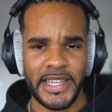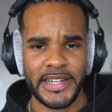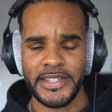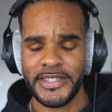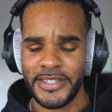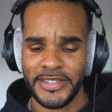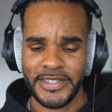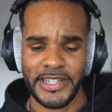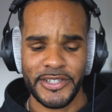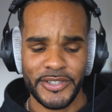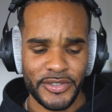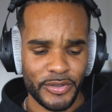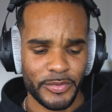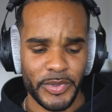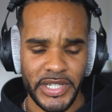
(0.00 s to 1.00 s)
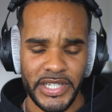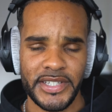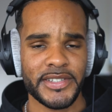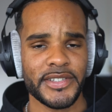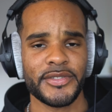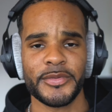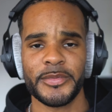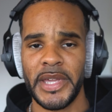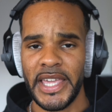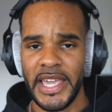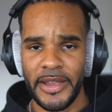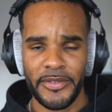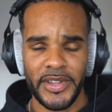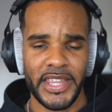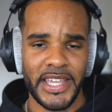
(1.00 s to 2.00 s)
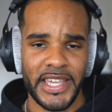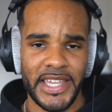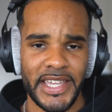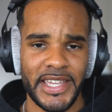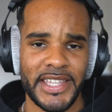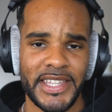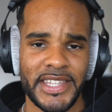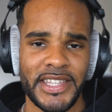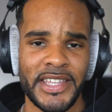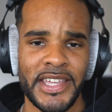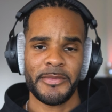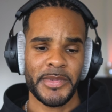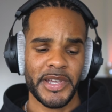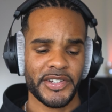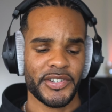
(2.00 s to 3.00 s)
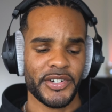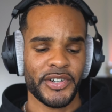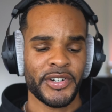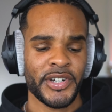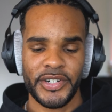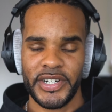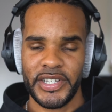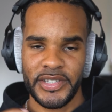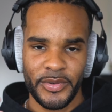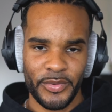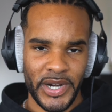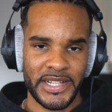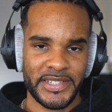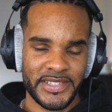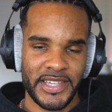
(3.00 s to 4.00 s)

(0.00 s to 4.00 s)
then it's just like super easy to make everything in key and make sure you're in the right